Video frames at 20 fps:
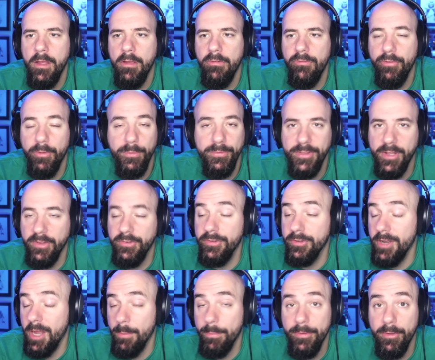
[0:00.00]
film study
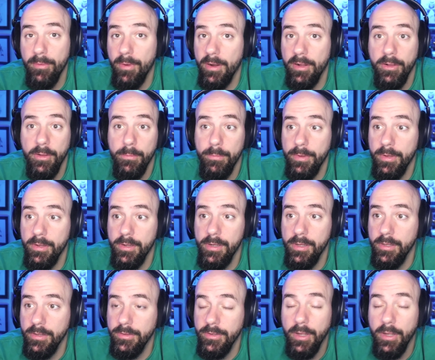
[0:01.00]
should not be a regular ability.